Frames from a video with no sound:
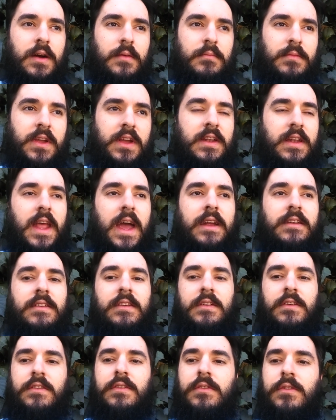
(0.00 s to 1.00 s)

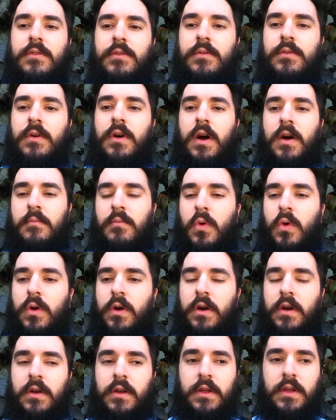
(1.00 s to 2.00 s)
connected to a
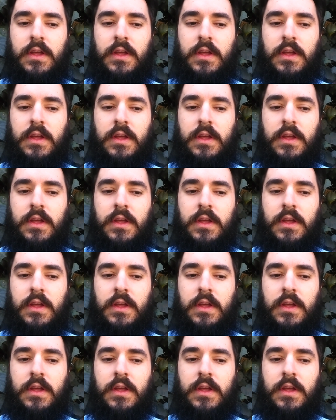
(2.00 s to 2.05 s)
more